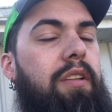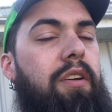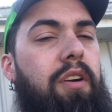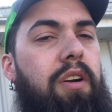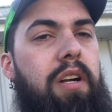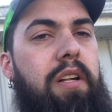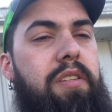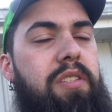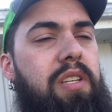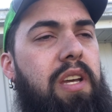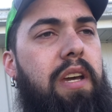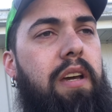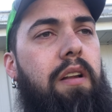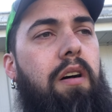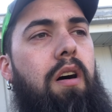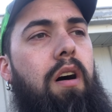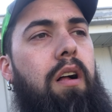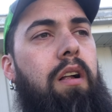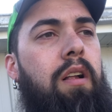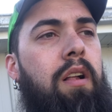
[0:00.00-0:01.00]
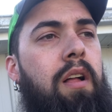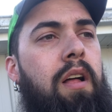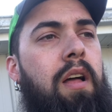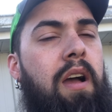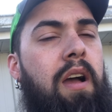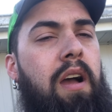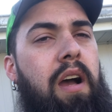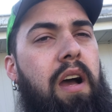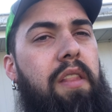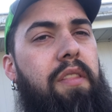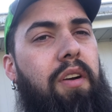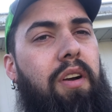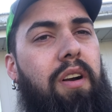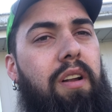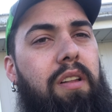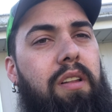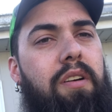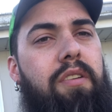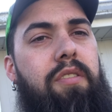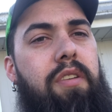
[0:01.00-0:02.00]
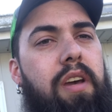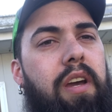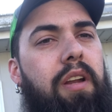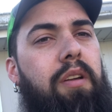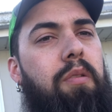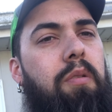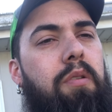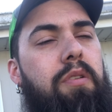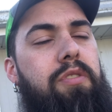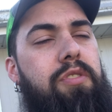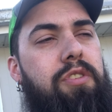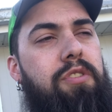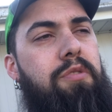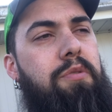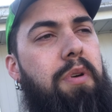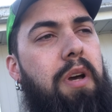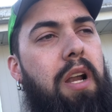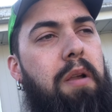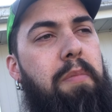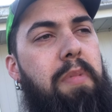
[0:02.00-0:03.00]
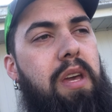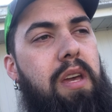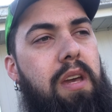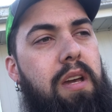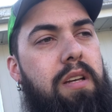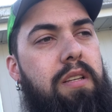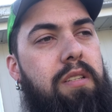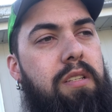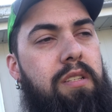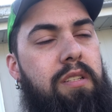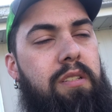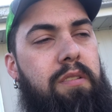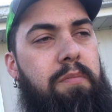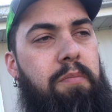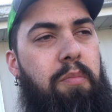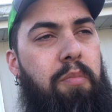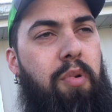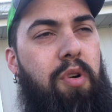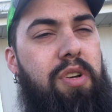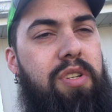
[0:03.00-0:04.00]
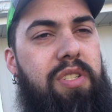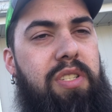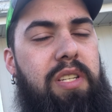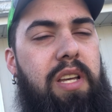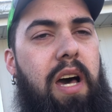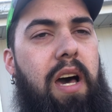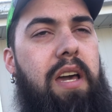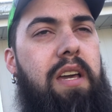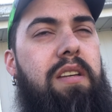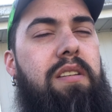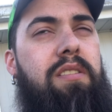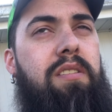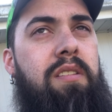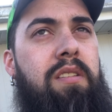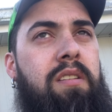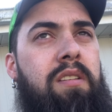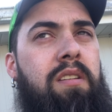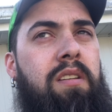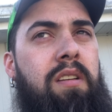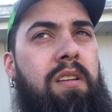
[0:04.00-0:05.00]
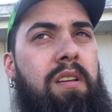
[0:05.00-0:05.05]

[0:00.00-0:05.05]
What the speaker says: They're going to see it all, and they're going to learn to ignore it. So you got to be as precise